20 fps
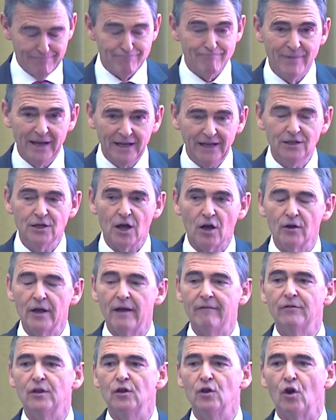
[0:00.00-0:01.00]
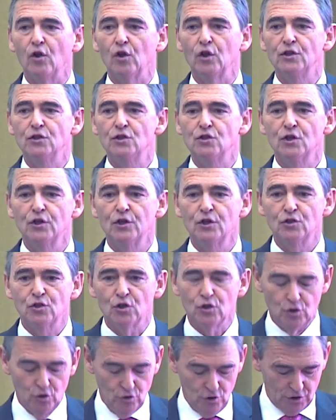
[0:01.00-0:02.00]
Many don't have the knowledge
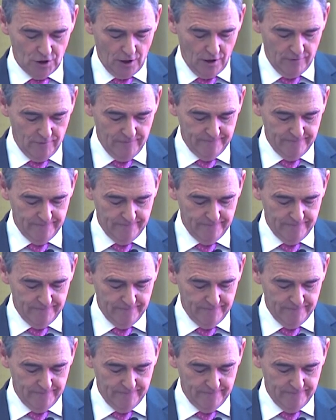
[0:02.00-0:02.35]
to do so.